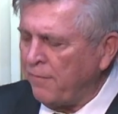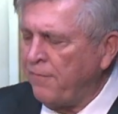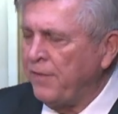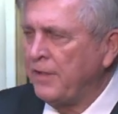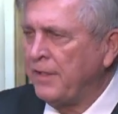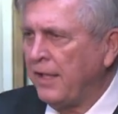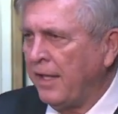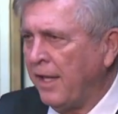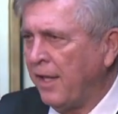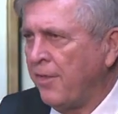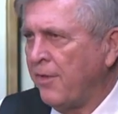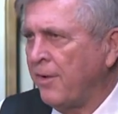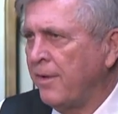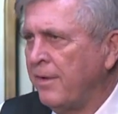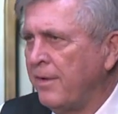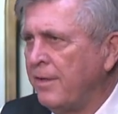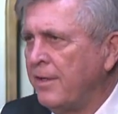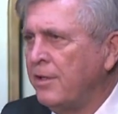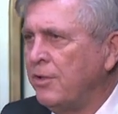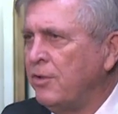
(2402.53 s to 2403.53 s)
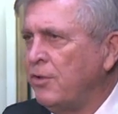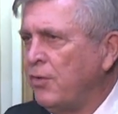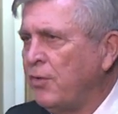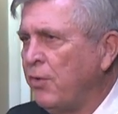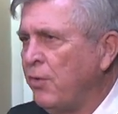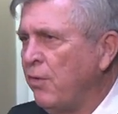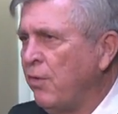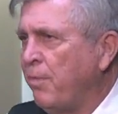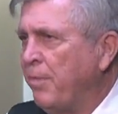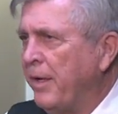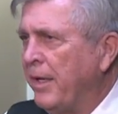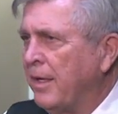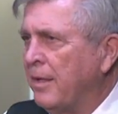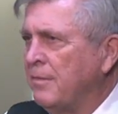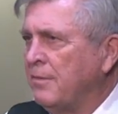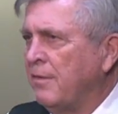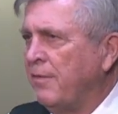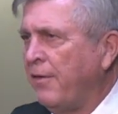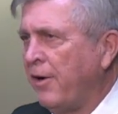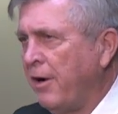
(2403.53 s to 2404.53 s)
together, truth becomes
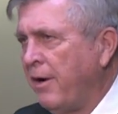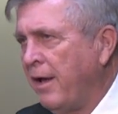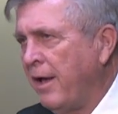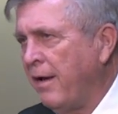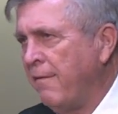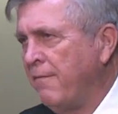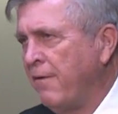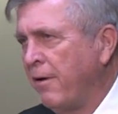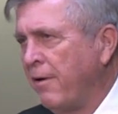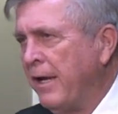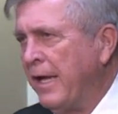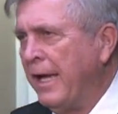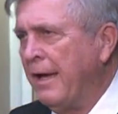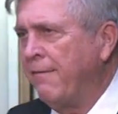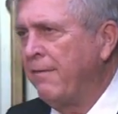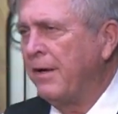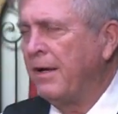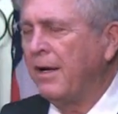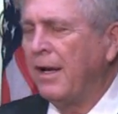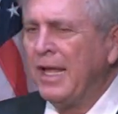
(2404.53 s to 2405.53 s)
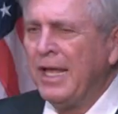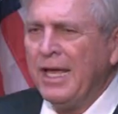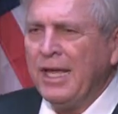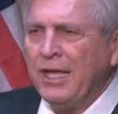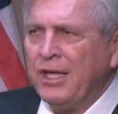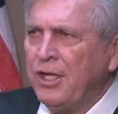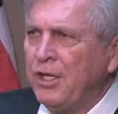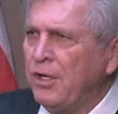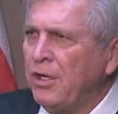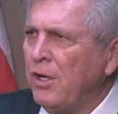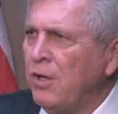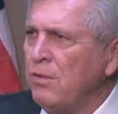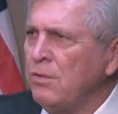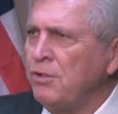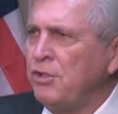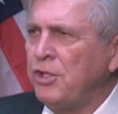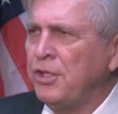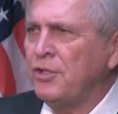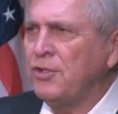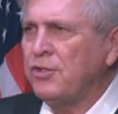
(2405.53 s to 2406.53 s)
very, very evident. You don't
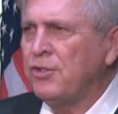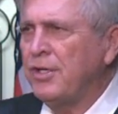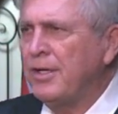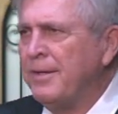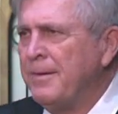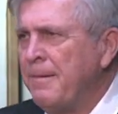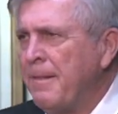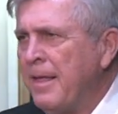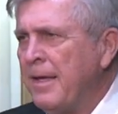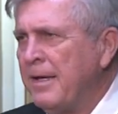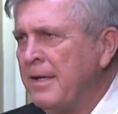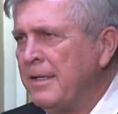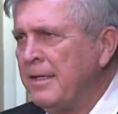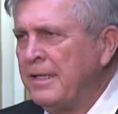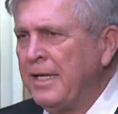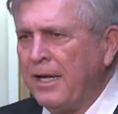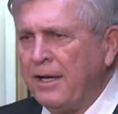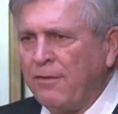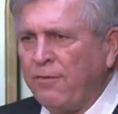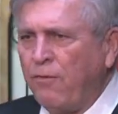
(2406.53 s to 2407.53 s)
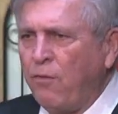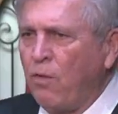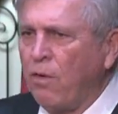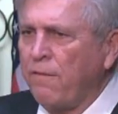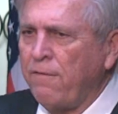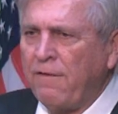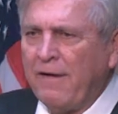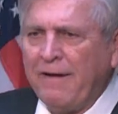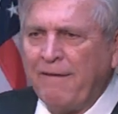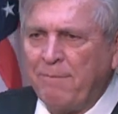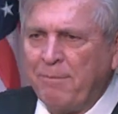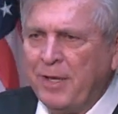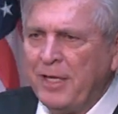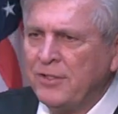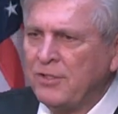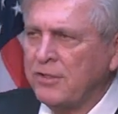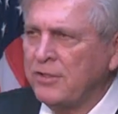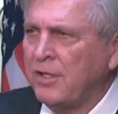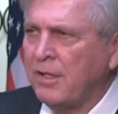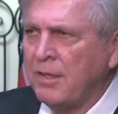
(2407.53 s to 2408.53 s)
just take four or five
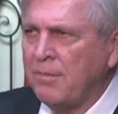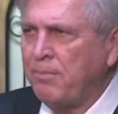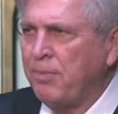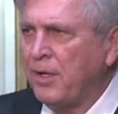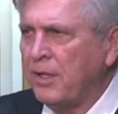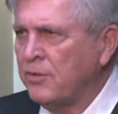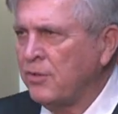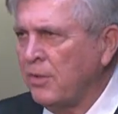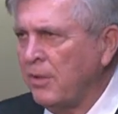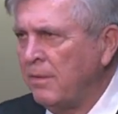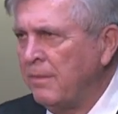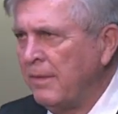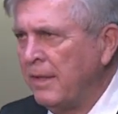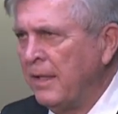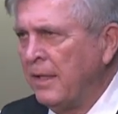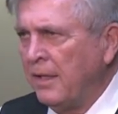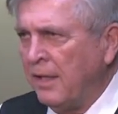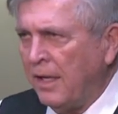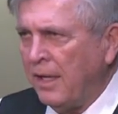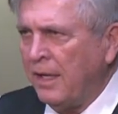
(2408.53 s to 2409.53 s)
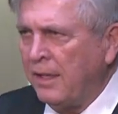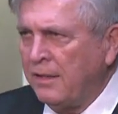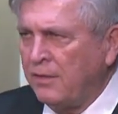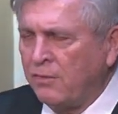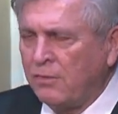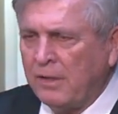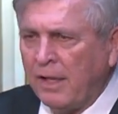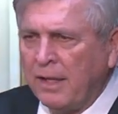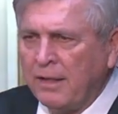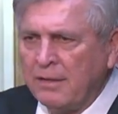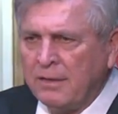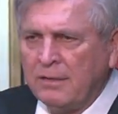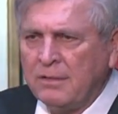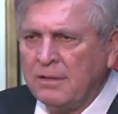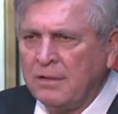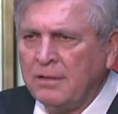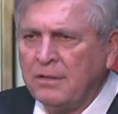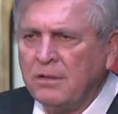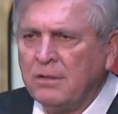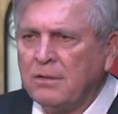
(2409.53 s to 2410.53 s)
pieces of the puzzle and, and
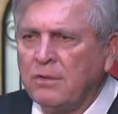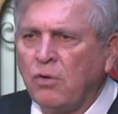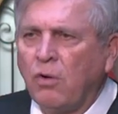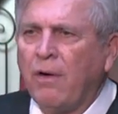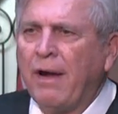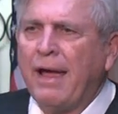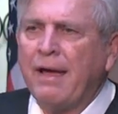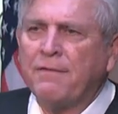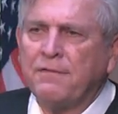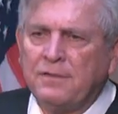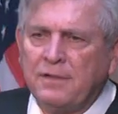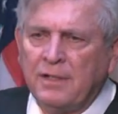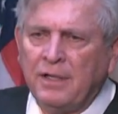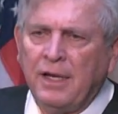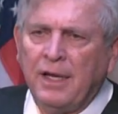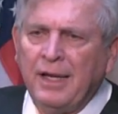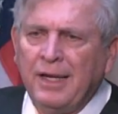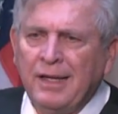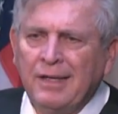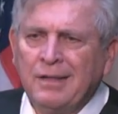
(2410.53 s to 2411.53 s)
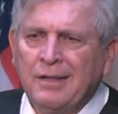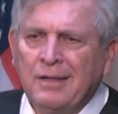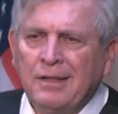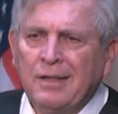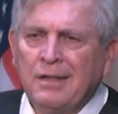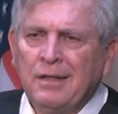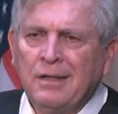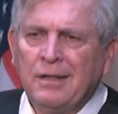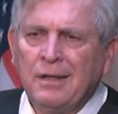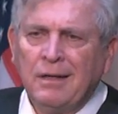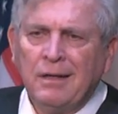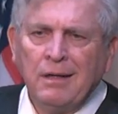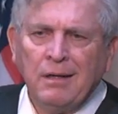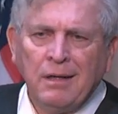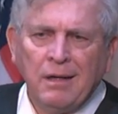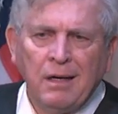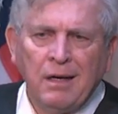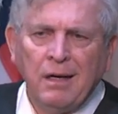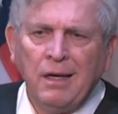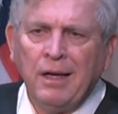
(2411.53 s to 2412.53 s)
craft a
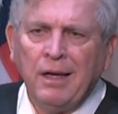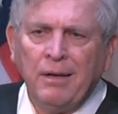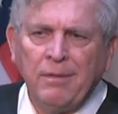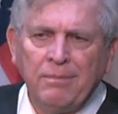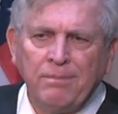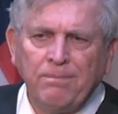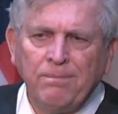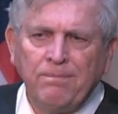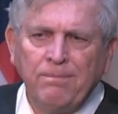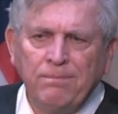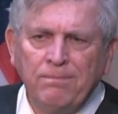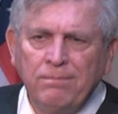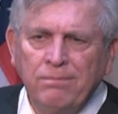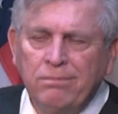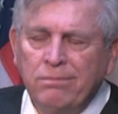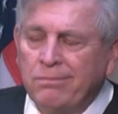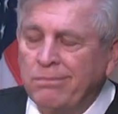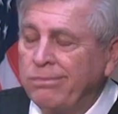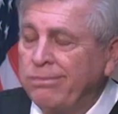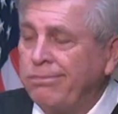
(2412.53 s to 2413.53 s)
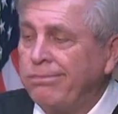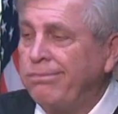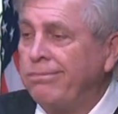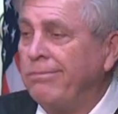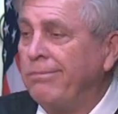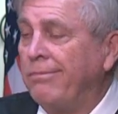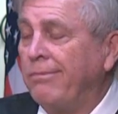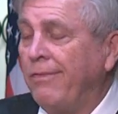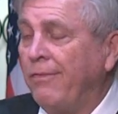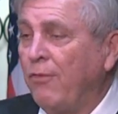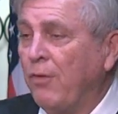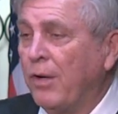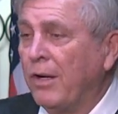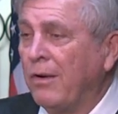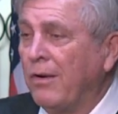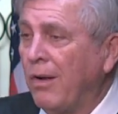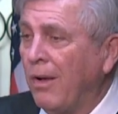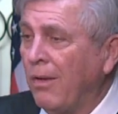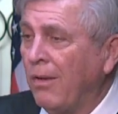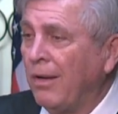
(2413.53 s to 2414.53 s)
a, are going to
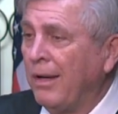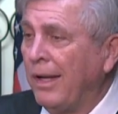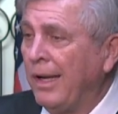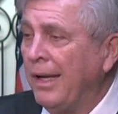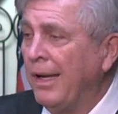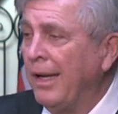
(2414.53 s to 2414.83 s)
call it